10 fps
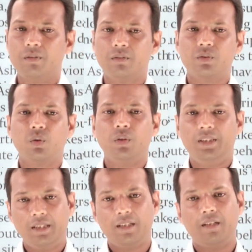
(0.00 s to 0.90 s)
So
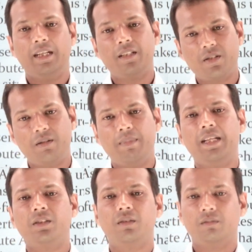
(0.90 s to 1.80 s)
here let us
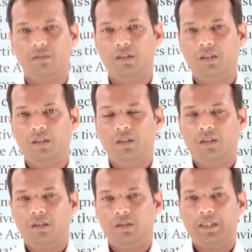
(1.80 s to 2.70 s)
imagine
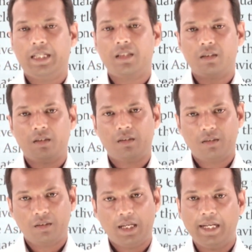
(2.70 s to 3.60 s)
that
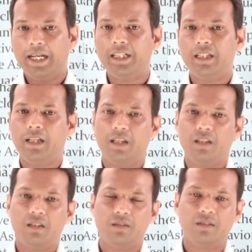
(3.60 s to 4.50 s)
a lady,
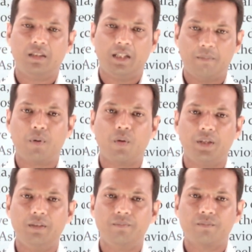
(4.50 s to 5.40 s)
an
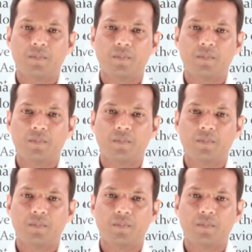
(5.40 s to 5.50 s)
employee